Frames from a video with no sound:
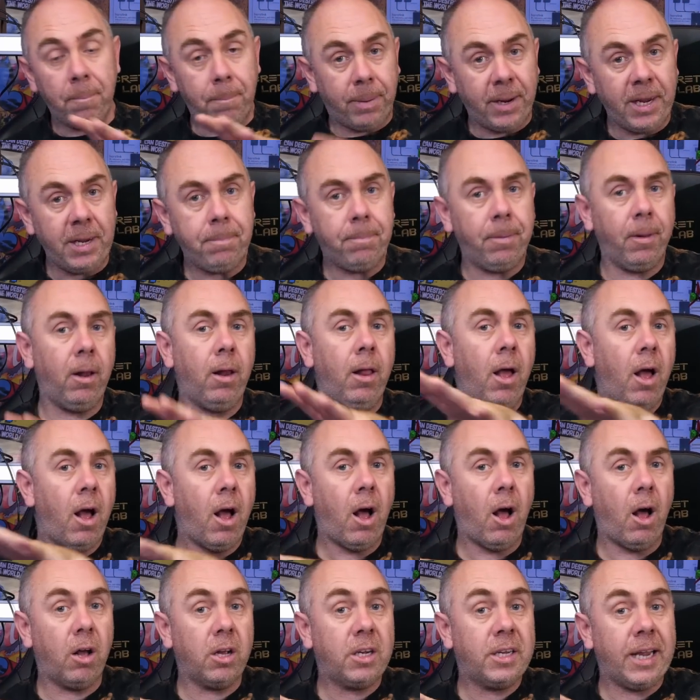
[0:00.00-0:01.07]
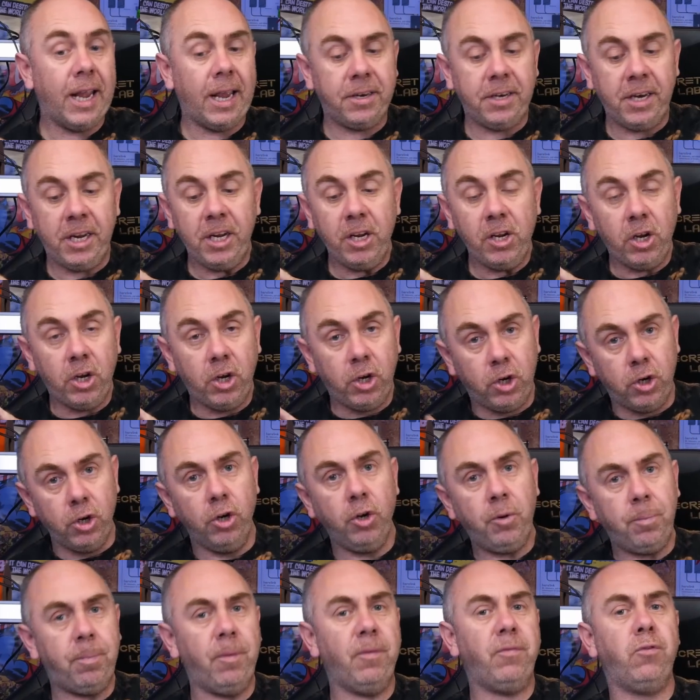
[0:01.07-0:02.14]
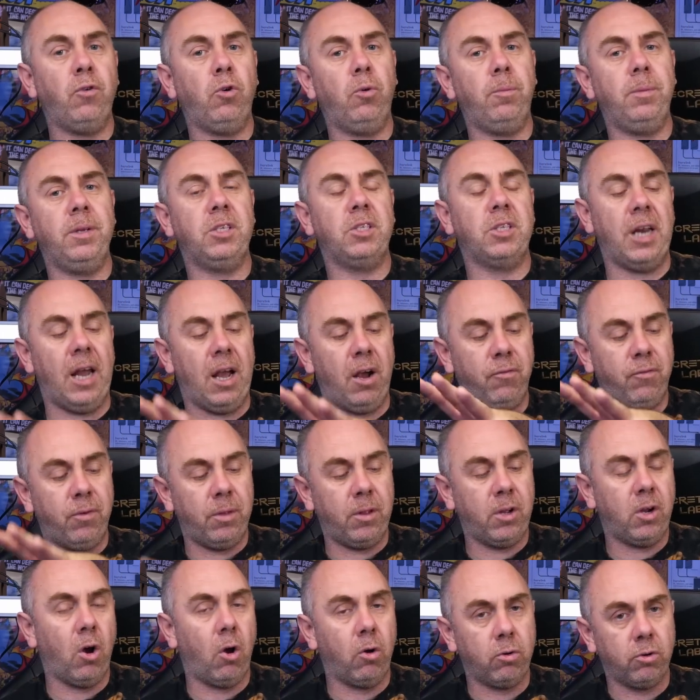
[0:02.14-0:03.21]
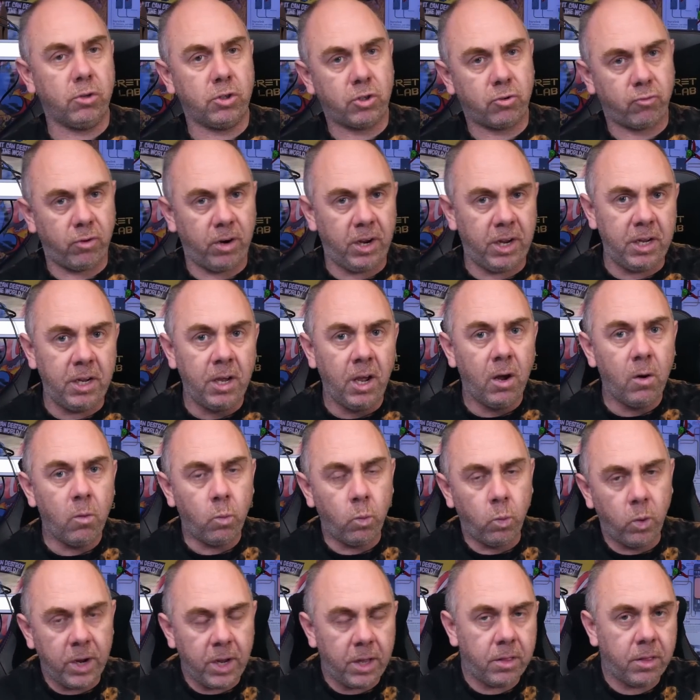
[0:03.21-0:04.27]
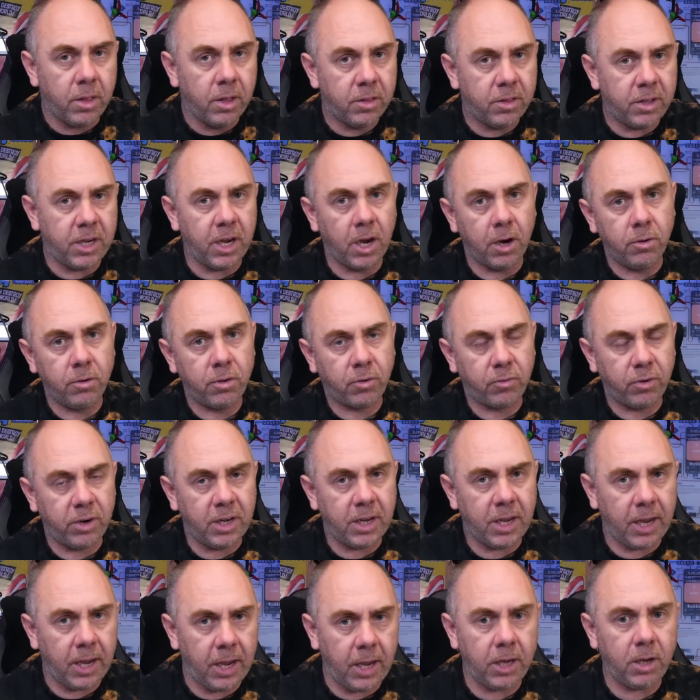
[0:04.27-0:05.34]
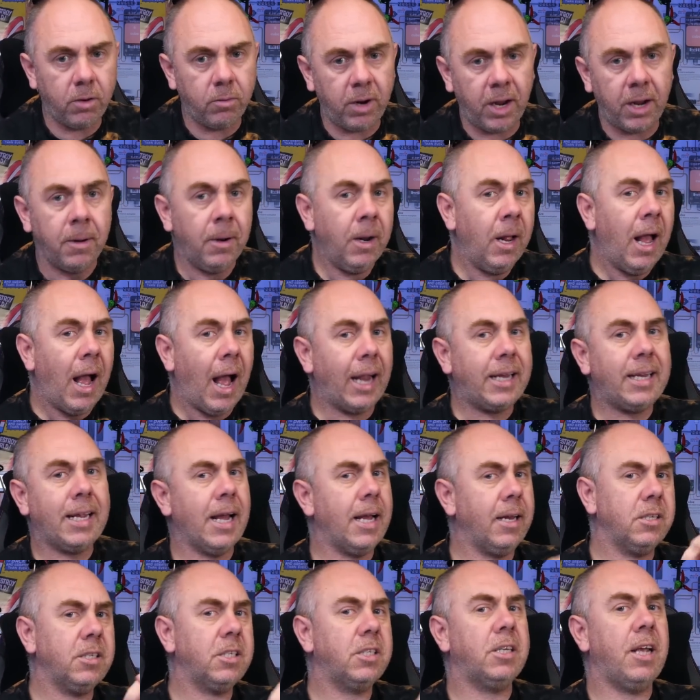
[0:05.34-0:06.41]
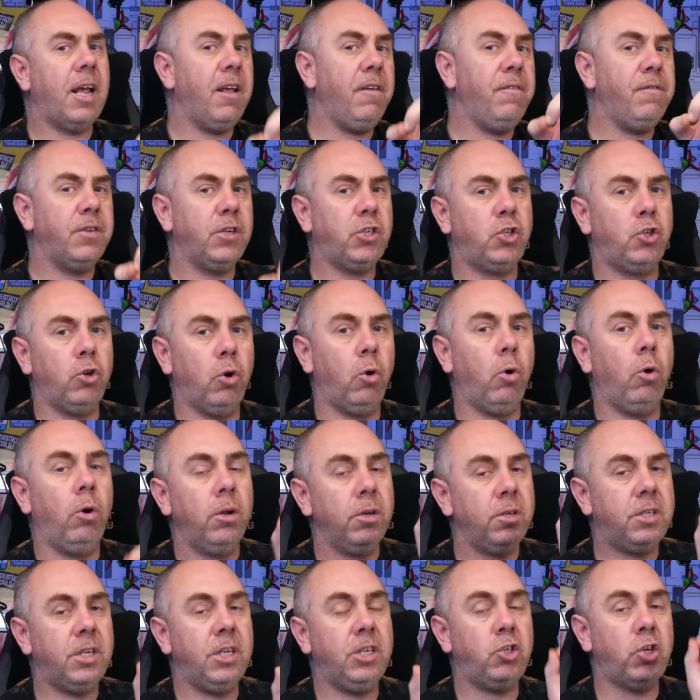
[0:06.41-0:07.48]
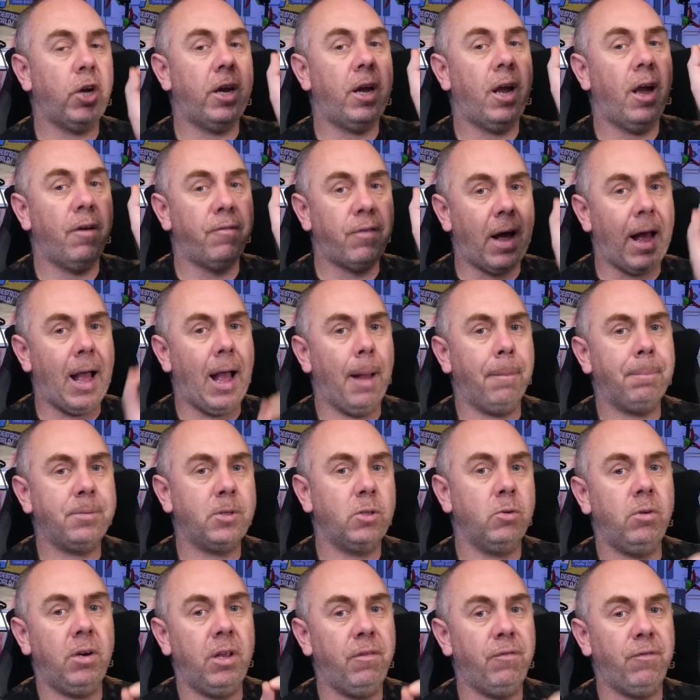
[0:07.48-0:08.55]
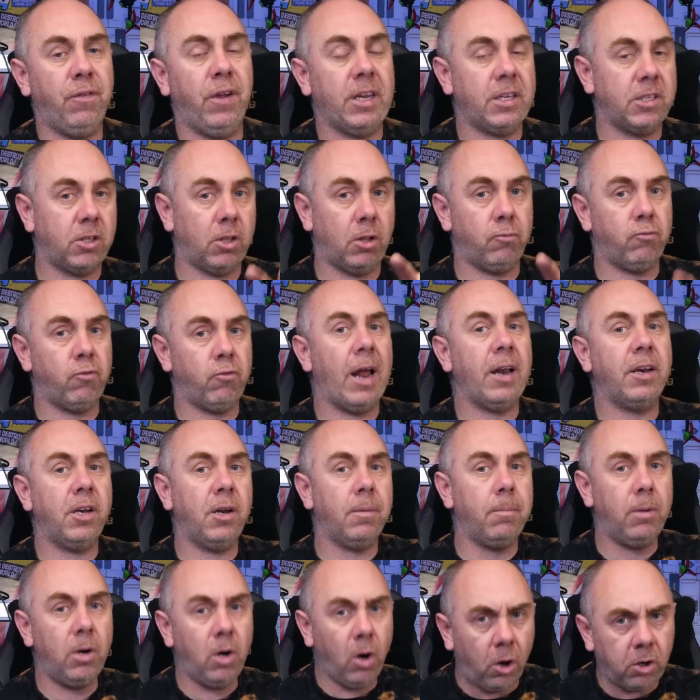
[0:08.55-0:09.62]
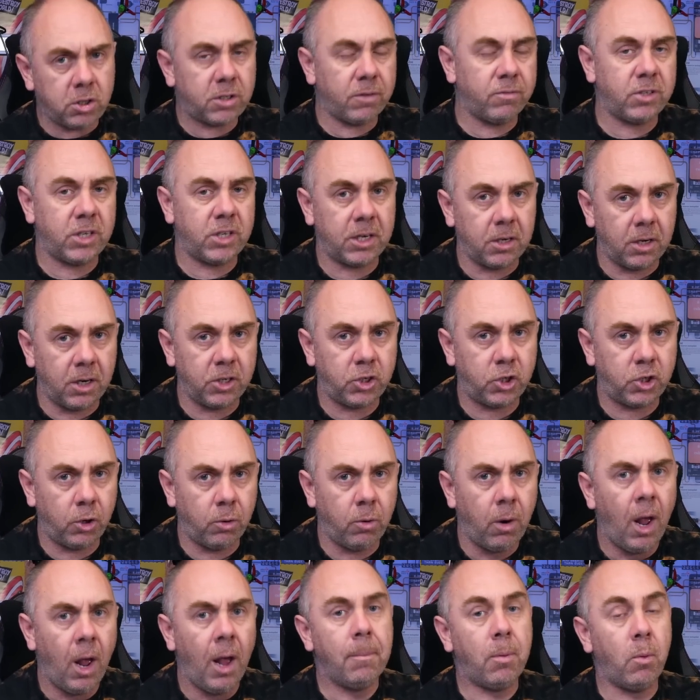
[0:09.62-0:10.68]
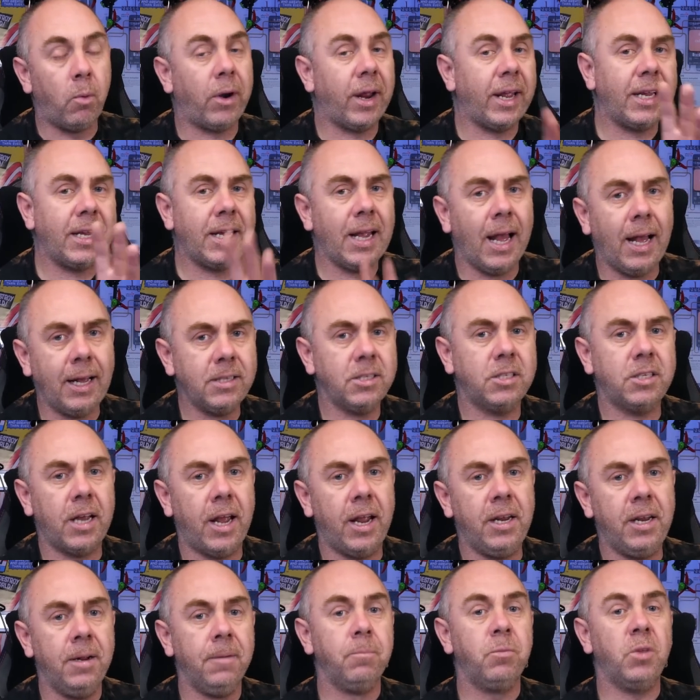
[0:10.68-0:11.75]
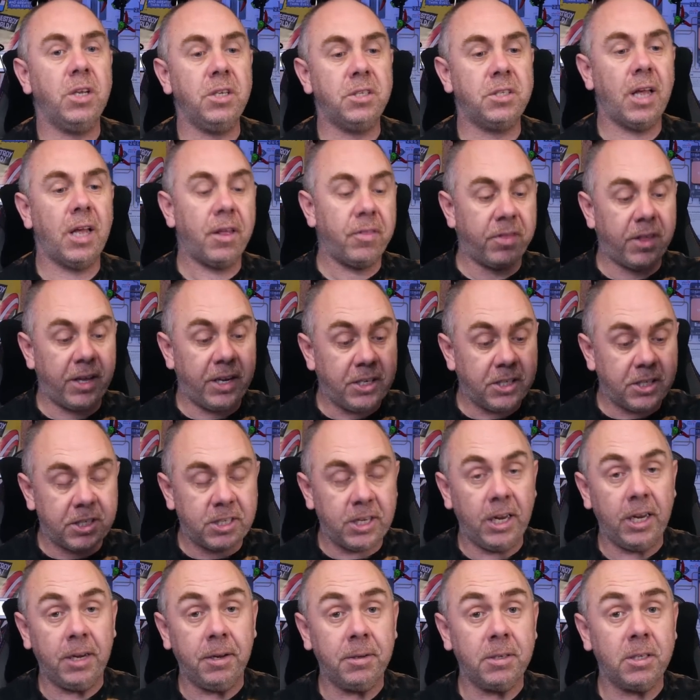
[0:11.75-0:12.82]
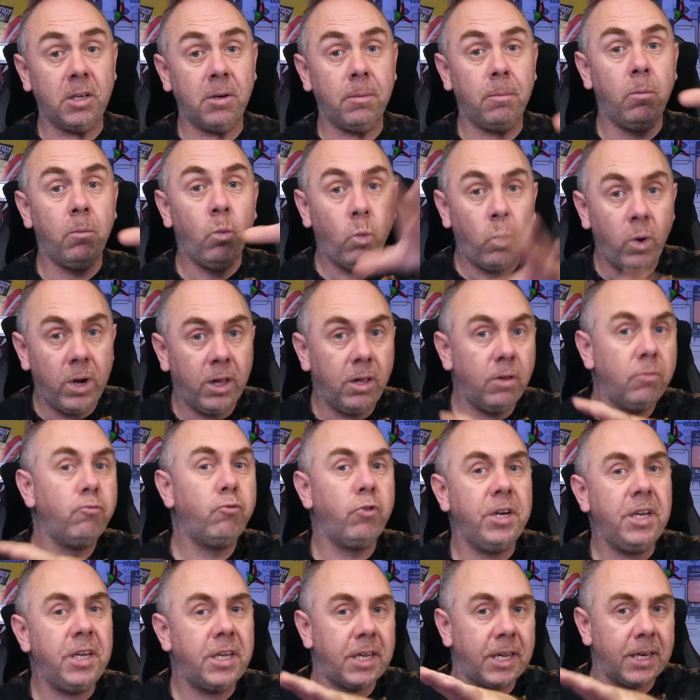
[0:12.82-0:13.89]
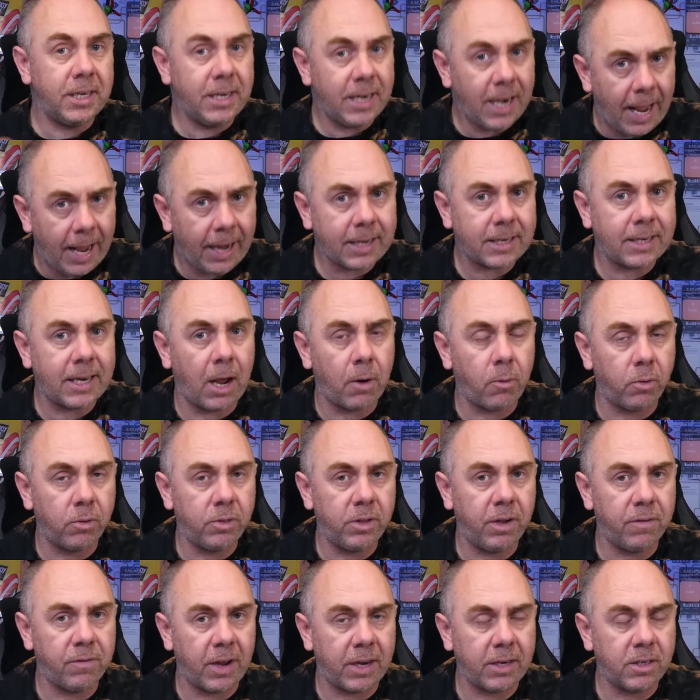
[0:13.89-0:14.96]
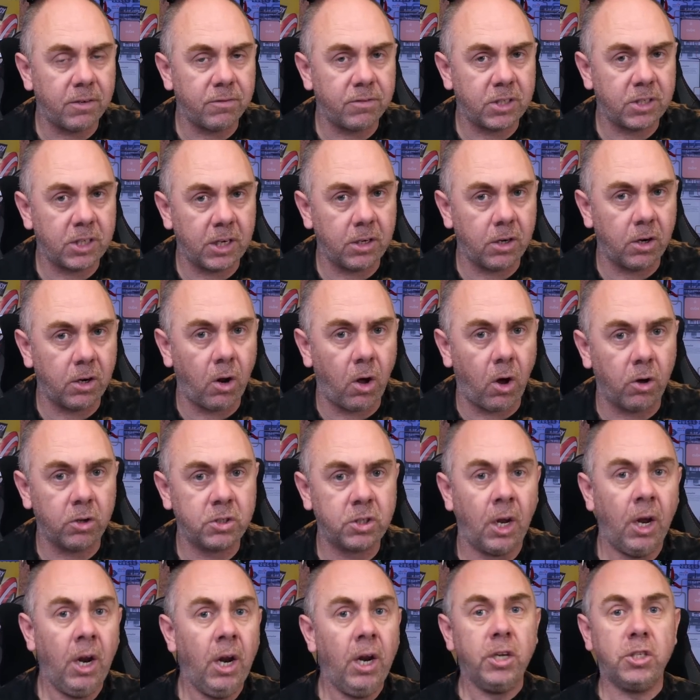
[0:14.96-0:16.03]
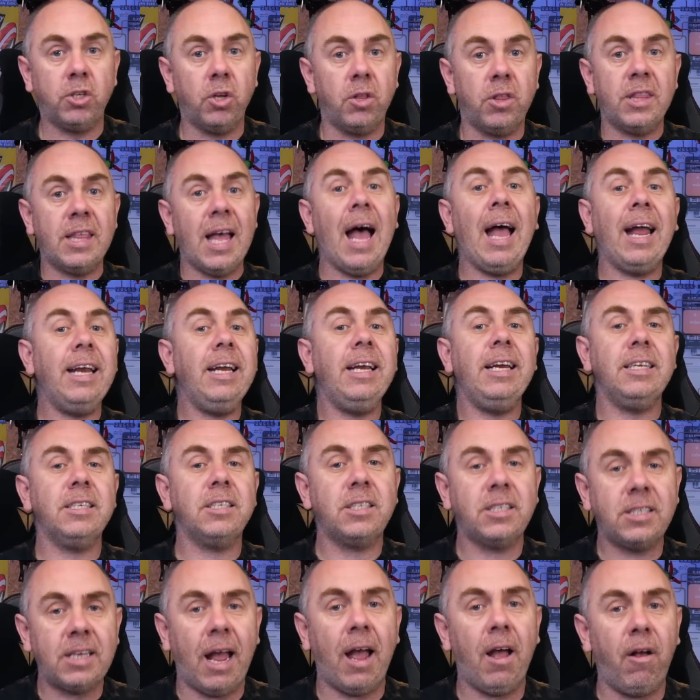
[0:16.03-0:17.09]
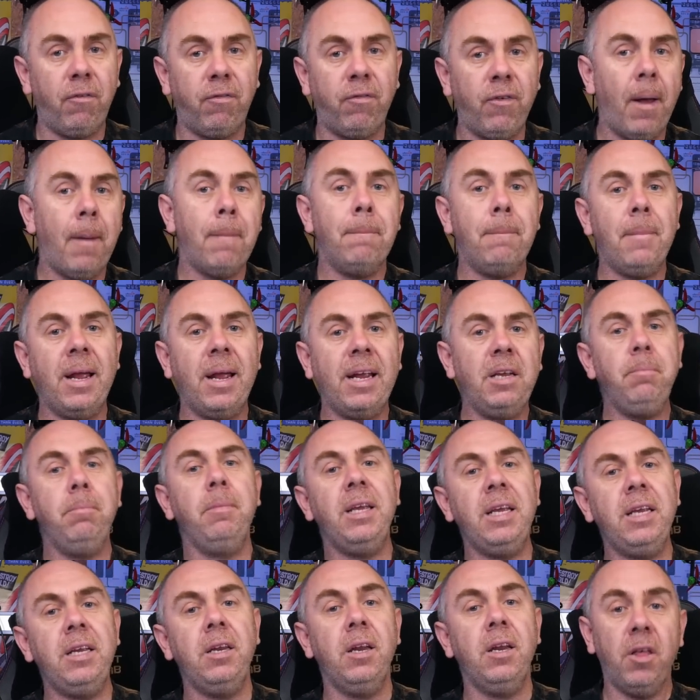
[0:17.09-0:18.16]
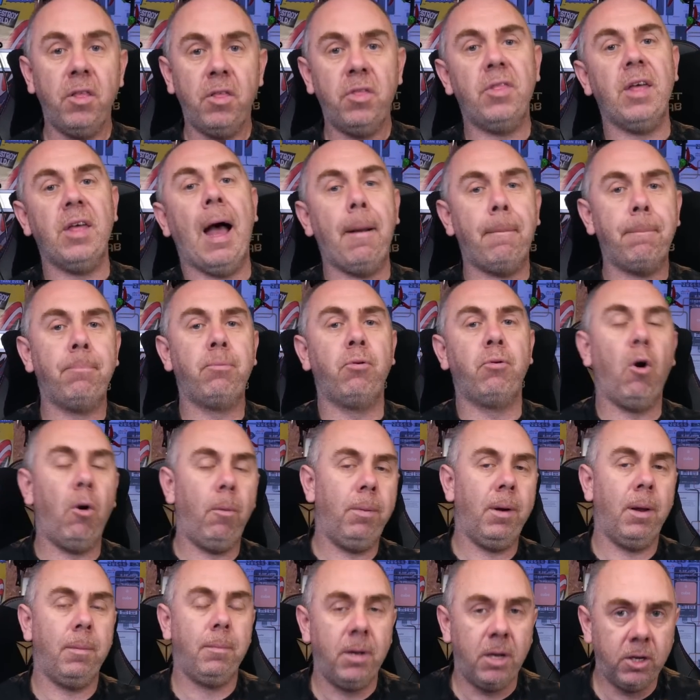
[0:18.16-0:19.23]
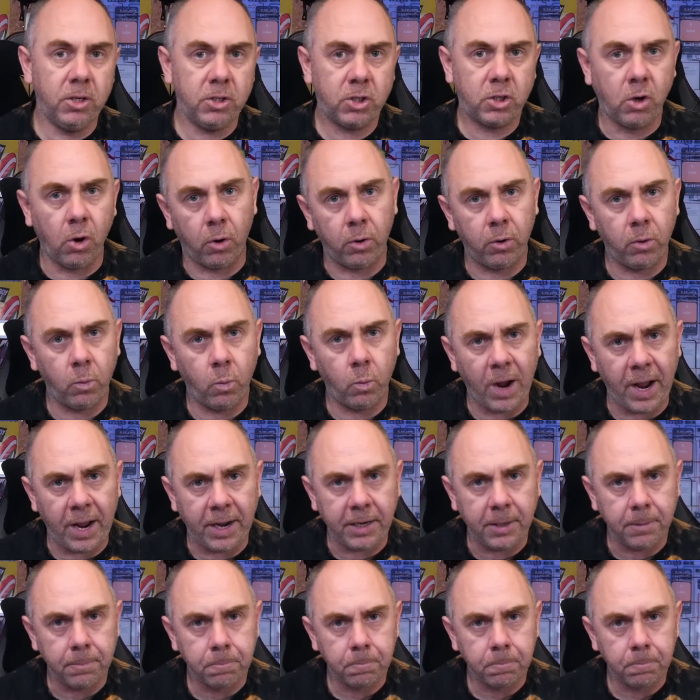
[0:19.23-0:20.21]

People are getting good performance now from the Goggles 3 with the O3 ear unit. I can't say for sure DJI have absolutely fixed the random loss of signal issue, but what I can say is that this system will reconnect now on the event of signal loss, so that in itself may mean that problem has gone away.